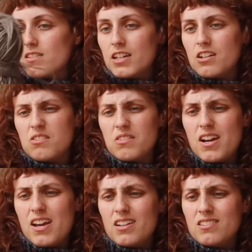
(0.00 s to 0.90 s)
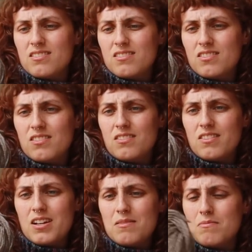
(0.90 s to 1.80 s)
like a gray
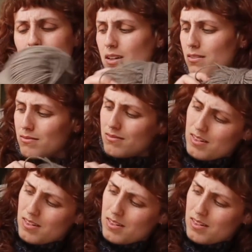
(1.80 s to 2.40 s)
brown.